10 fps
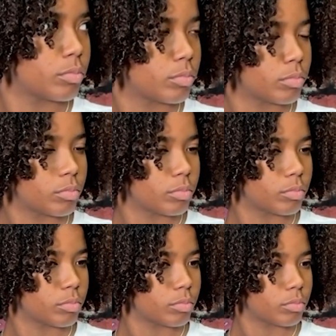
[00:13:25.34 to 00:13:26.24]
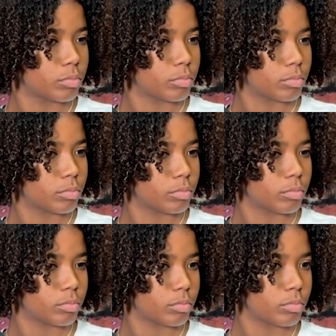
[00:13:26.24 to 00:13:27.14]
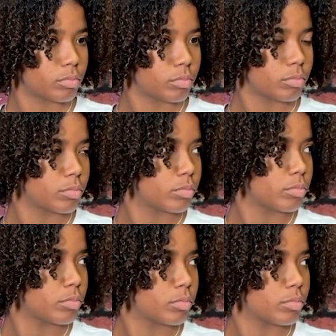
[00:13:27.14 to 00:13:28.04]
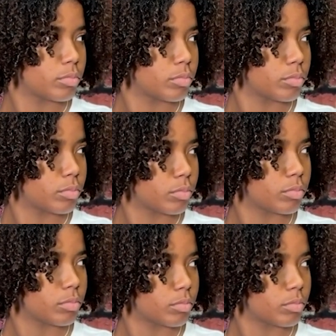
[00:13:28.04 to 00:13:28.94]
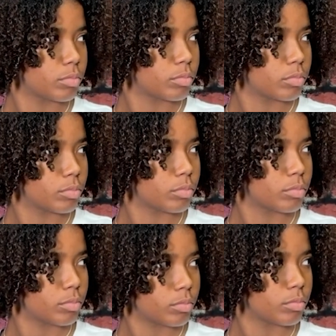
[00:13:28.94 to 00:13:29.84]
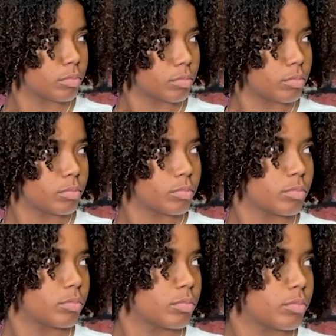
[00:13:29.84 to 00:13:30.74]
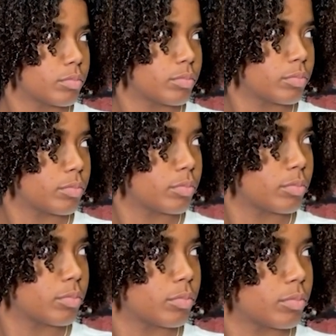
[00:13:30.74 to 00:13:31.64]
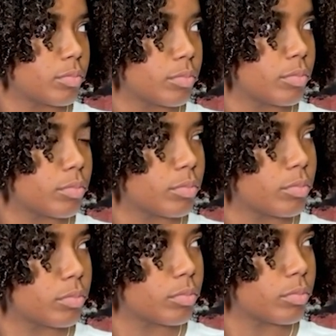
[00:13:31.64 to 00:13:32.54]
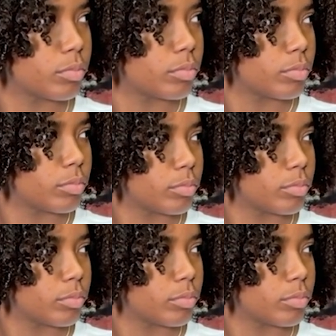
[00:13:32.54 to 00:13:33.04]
This person isn't speaking.